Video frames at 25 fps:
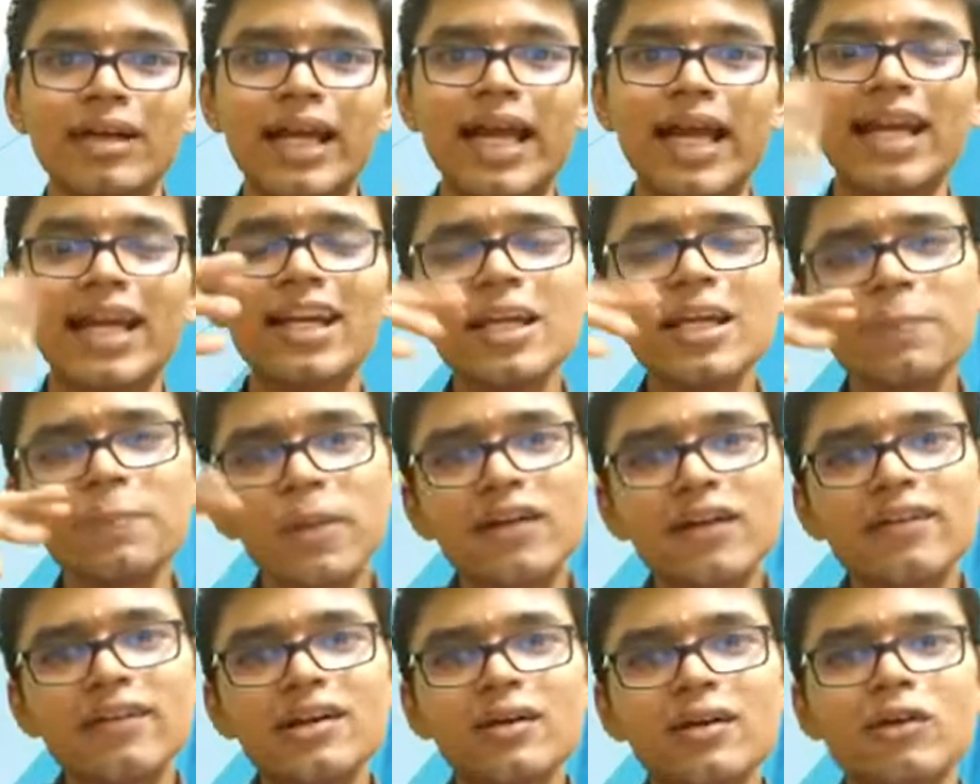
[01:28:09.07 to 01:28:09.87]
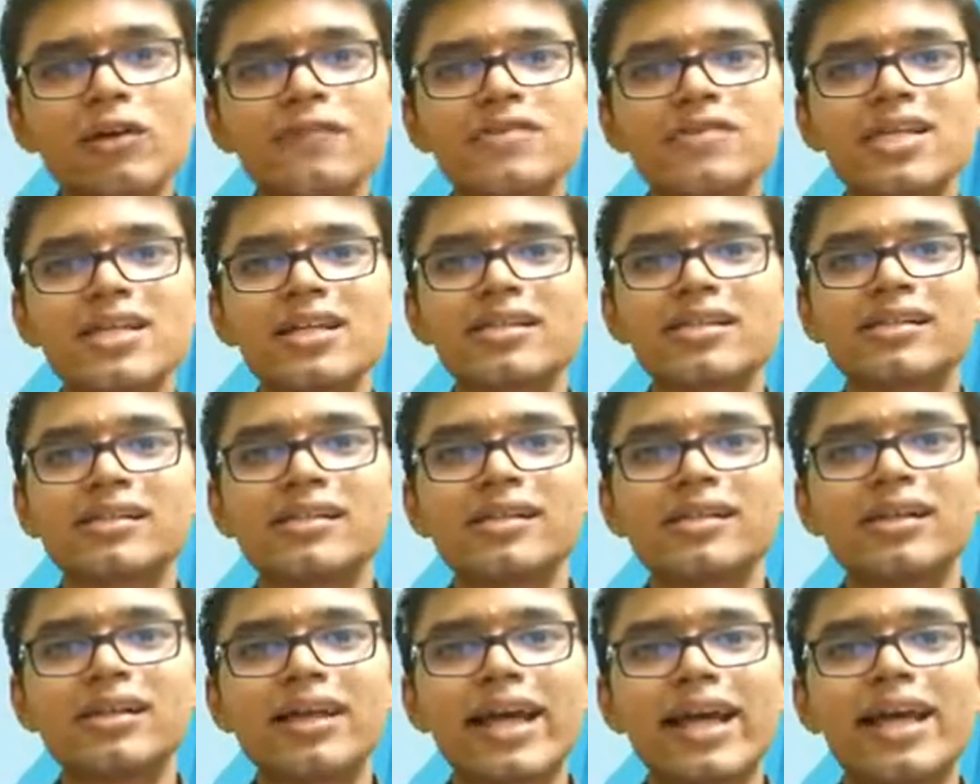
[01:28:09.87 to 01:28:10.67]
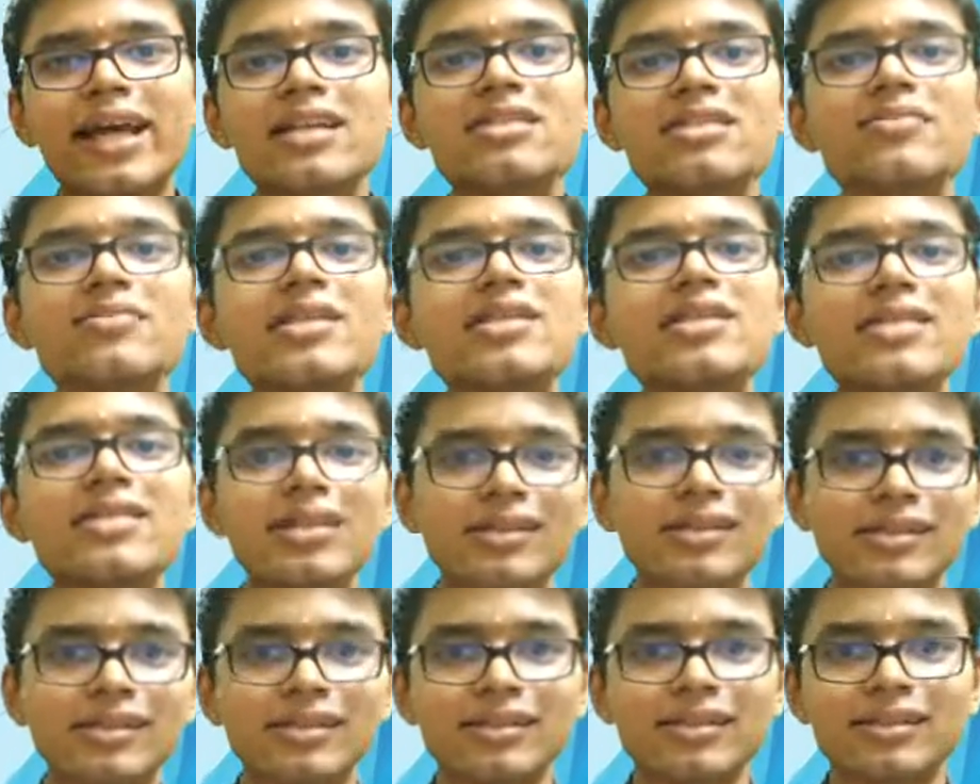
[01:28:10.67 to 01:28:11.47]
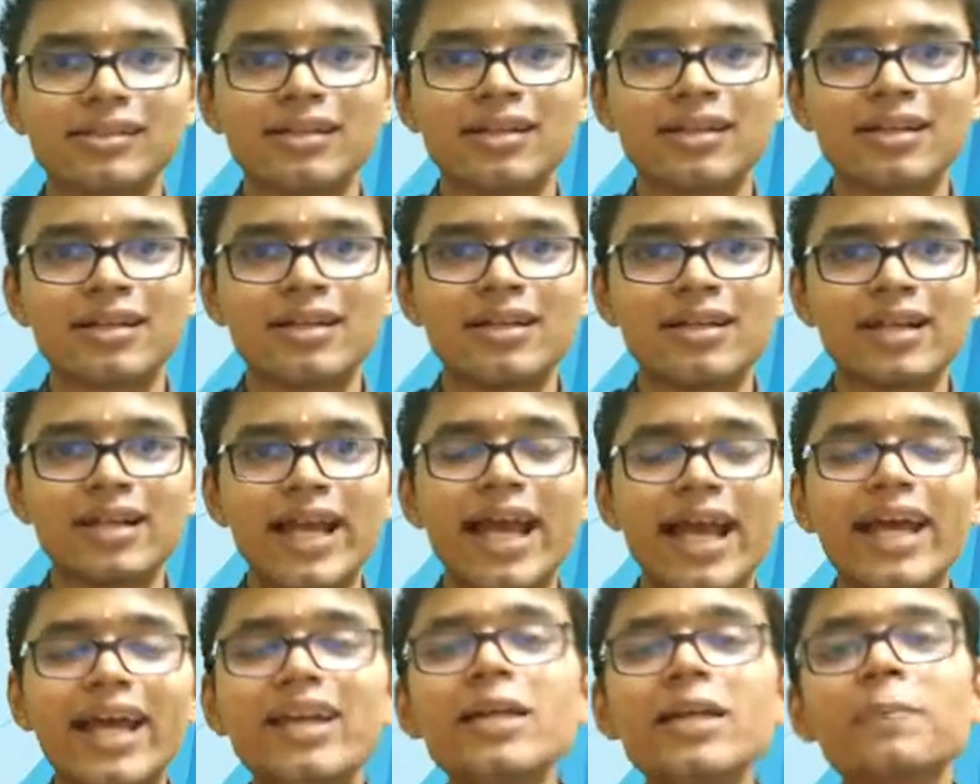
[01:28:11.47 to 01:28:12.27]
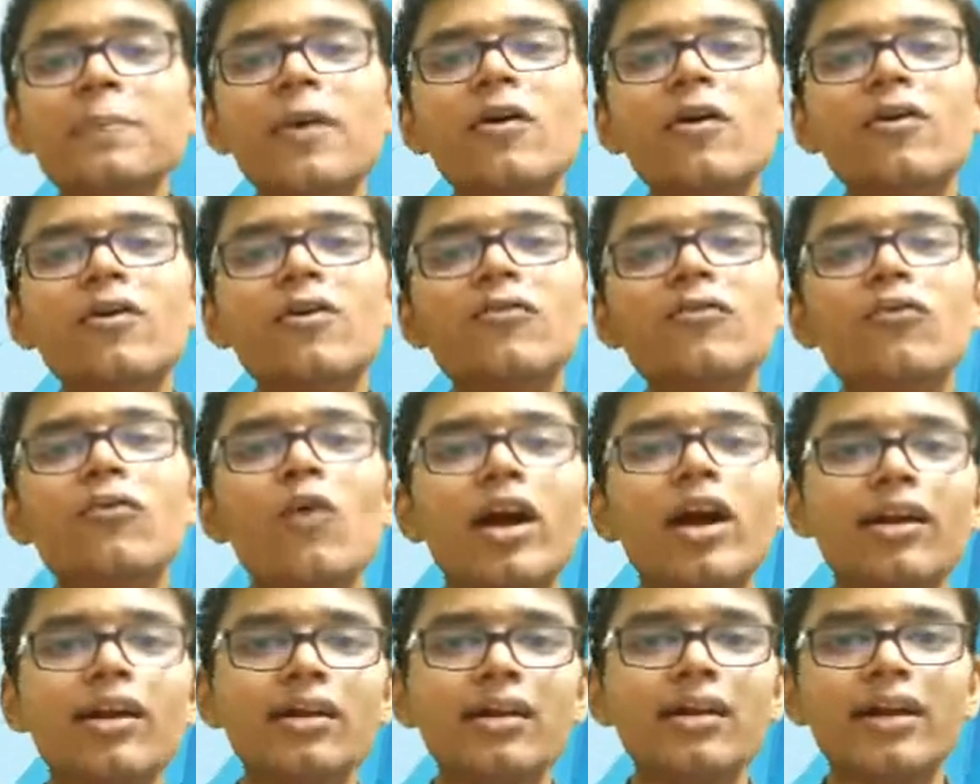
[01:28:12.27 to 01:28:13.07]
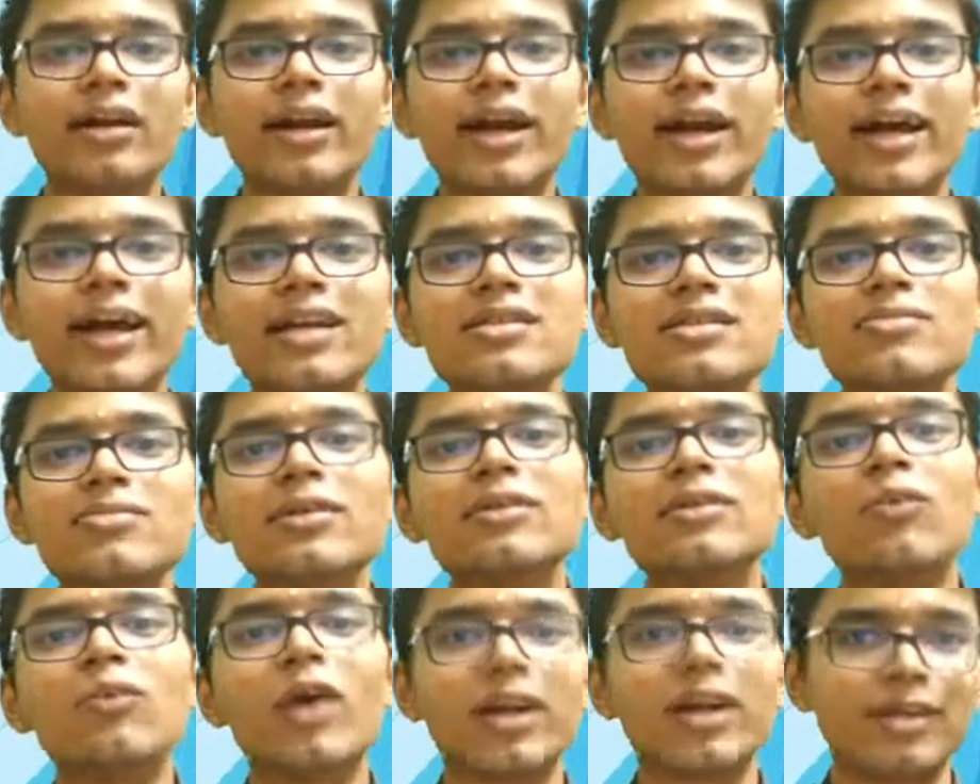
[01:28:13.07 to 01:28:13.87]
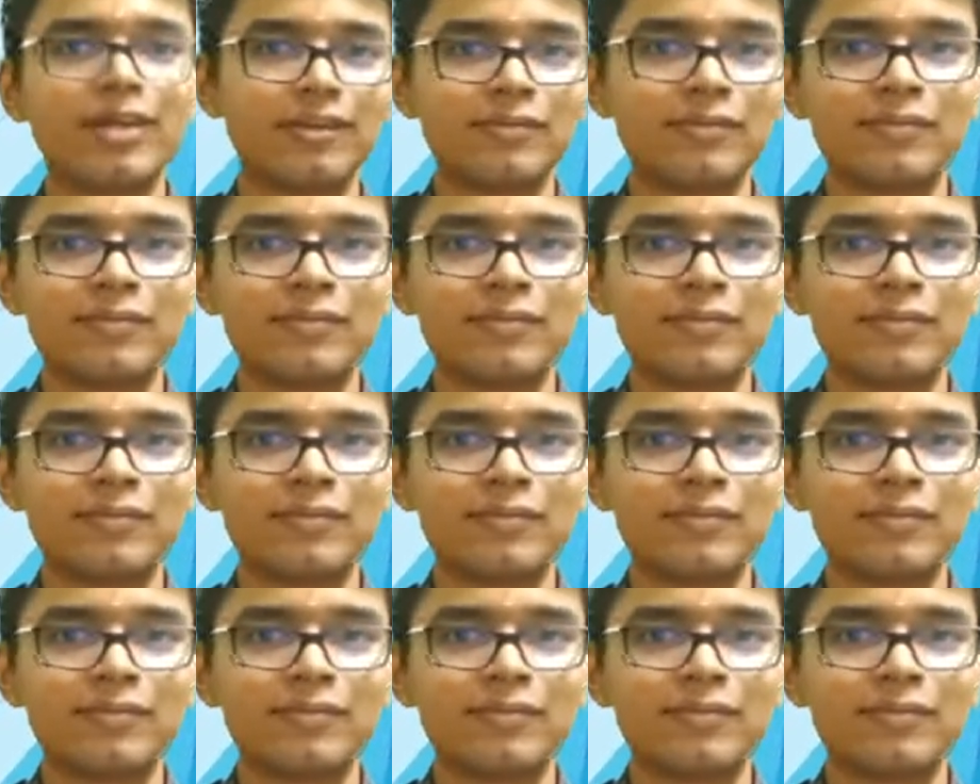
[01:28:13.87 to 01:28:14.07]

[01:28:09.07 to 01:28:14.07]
Any power of 6 ends with 6. Any power of 1 ends with 1.